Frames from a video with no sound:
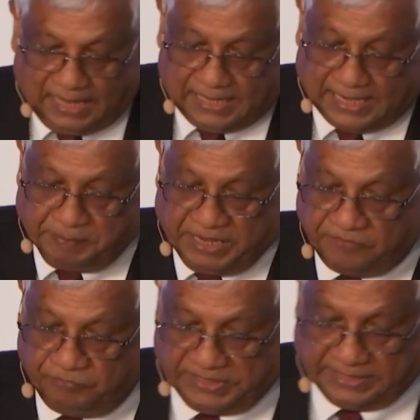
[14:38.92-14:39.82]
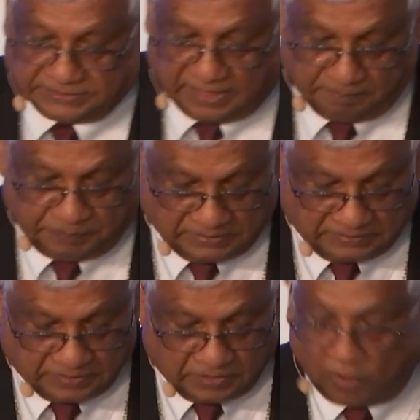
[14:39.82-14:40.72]
Let me give you an example
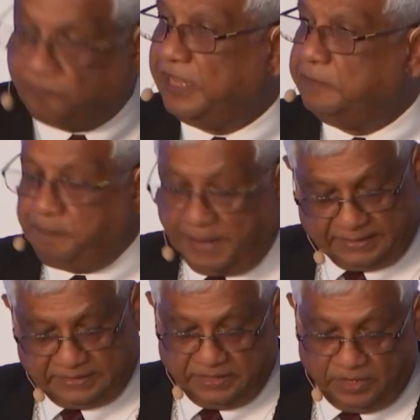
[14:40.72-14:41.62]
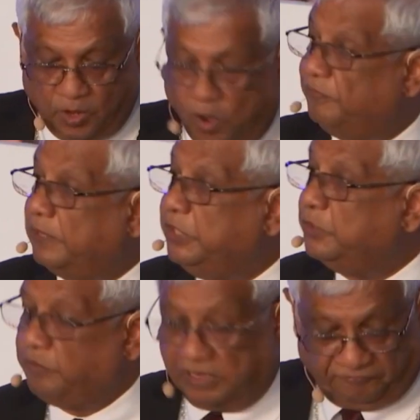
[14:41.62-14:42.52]
of the impact of the new
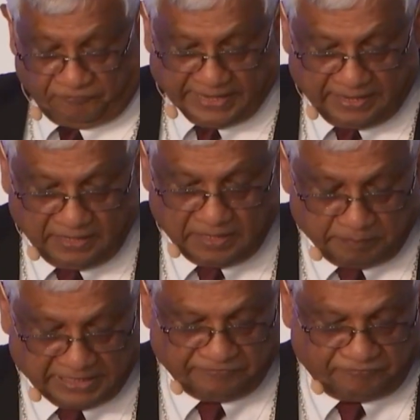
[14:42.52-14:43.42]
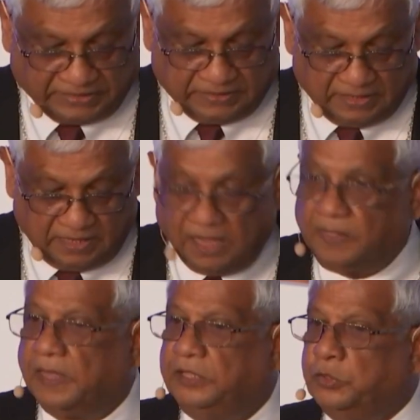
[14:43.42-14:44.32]
welfare benefit,
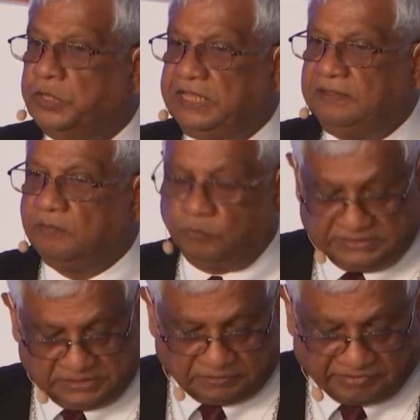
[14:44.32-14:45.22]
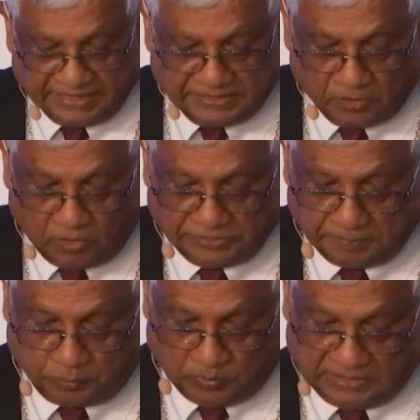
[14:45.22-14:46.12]
universal credit on the
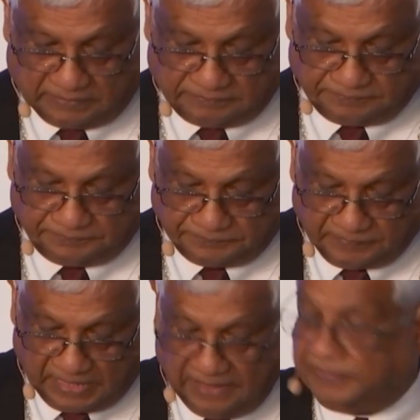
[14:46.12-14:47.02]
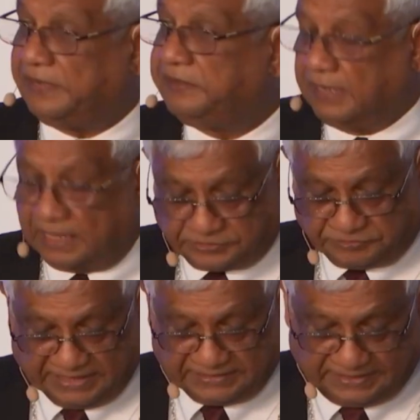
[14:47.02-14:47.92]
poor, that
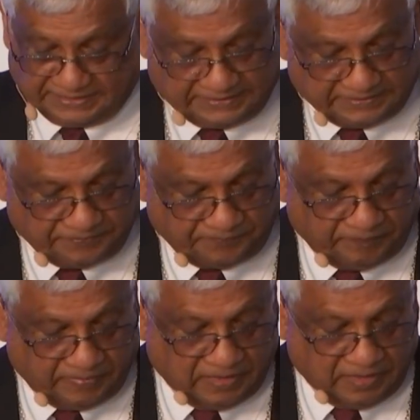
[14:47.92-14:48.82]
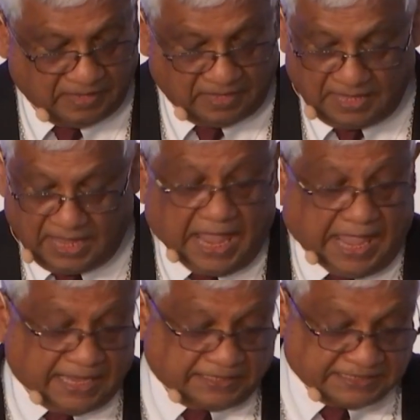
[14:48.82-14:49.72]
illustrates this.
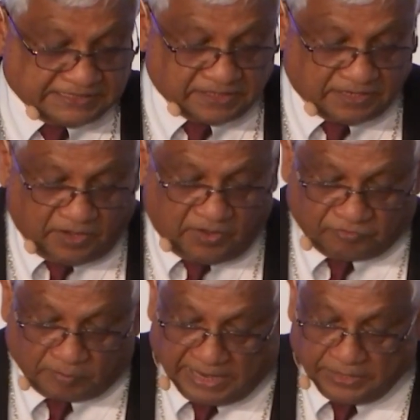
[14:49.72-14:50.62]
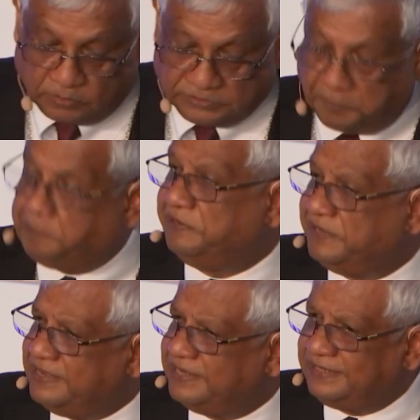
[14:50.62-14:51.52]
It is from my own
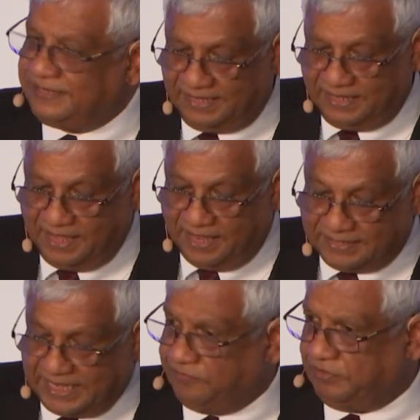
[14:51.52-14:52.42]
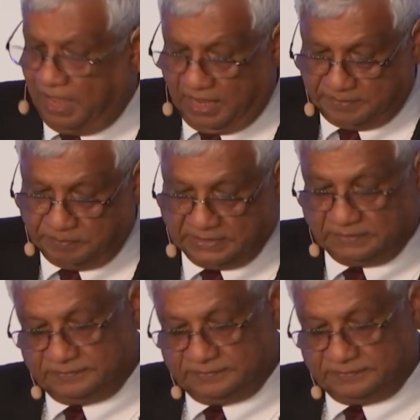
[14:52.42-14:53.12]
superintendent, David Hardman.